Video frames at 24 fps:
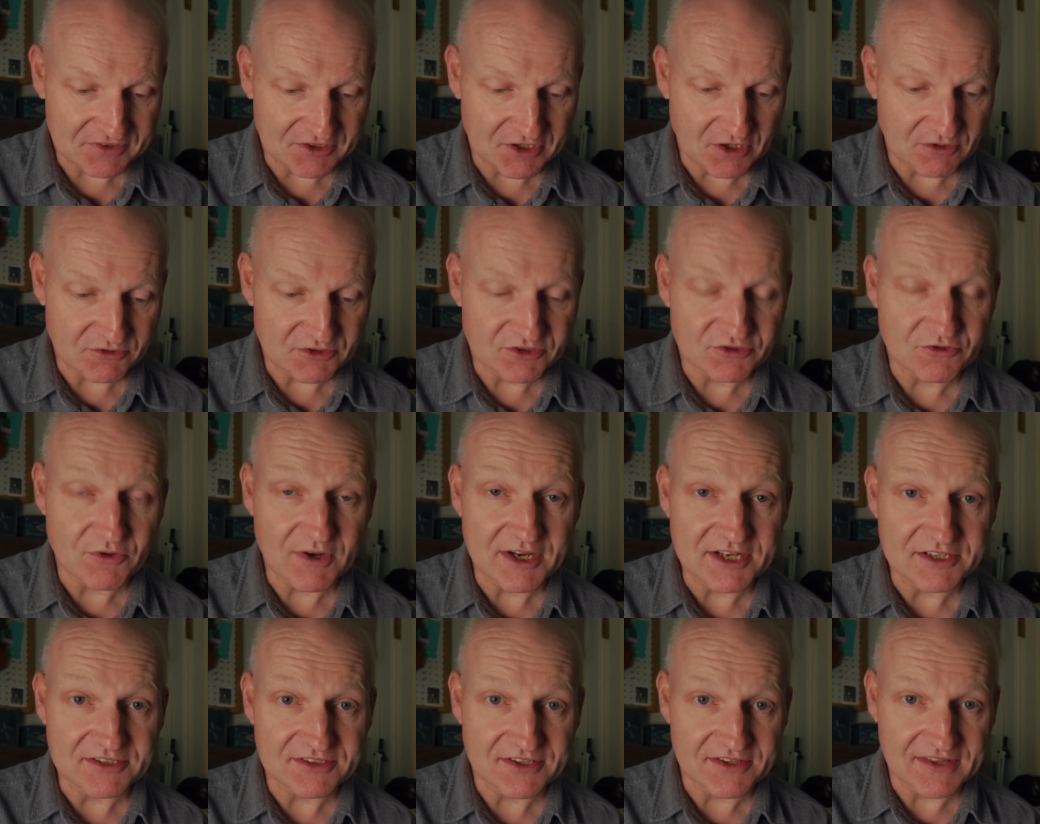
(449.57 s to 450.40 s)
go
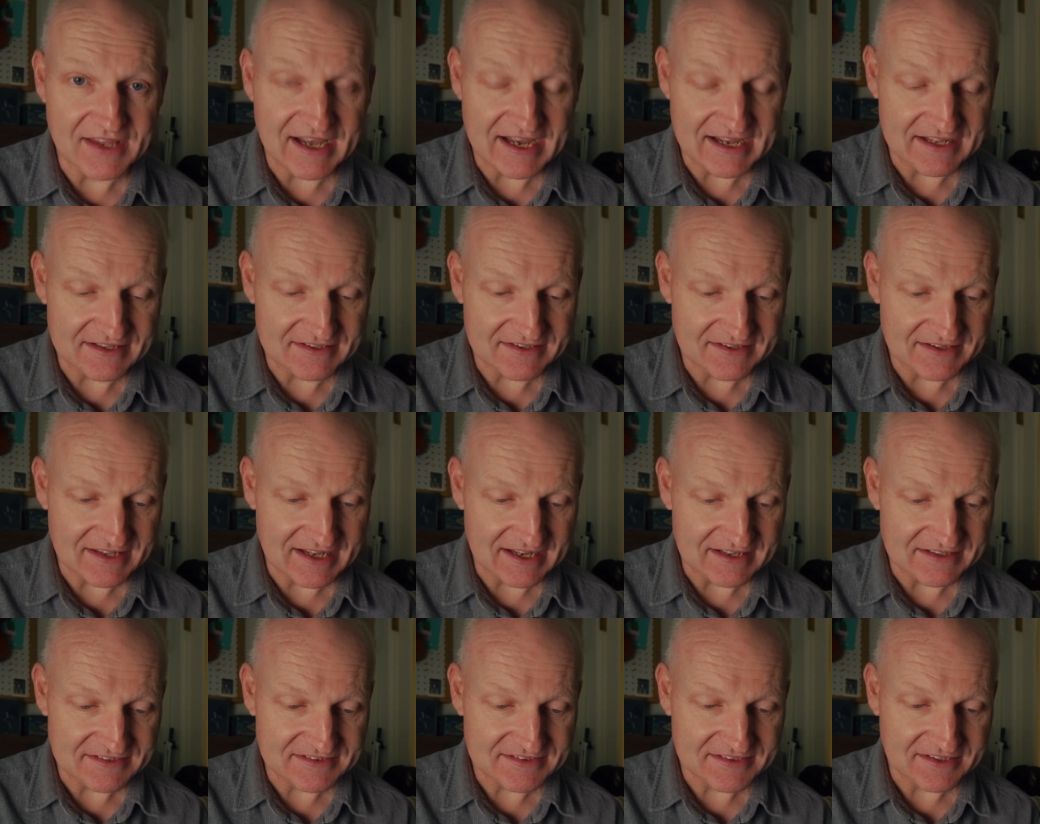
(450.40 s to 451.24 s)
straight to
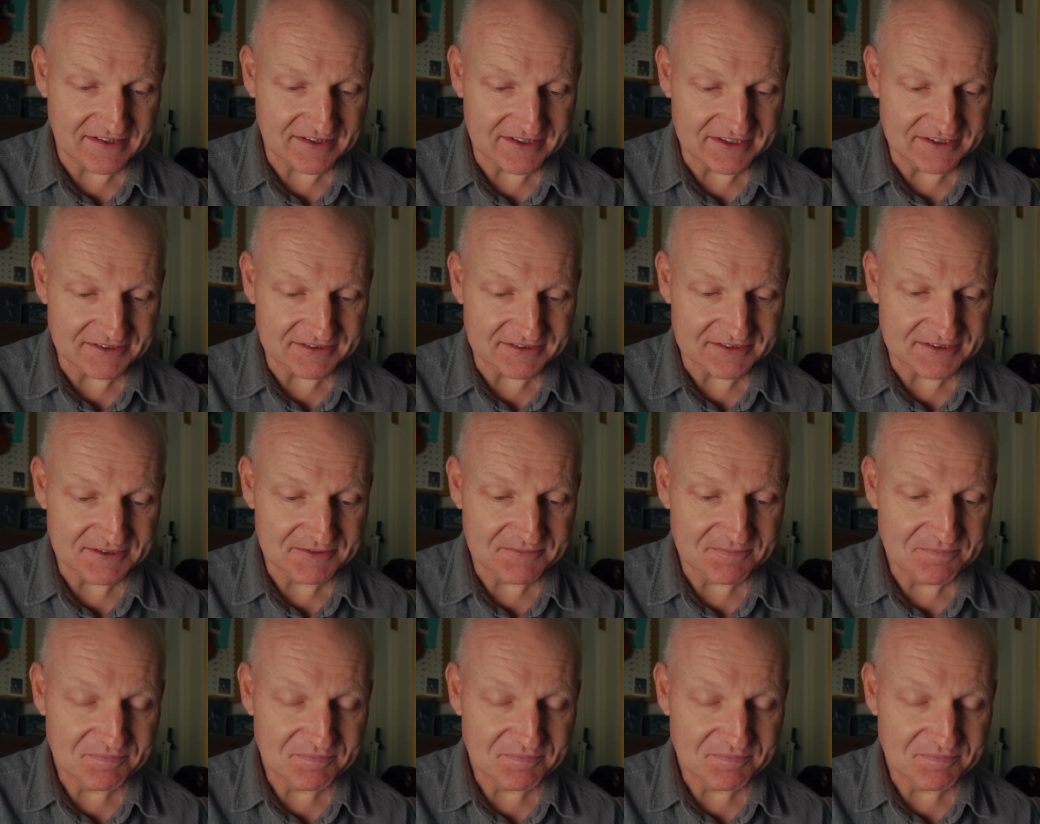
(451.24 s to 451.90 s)
that site.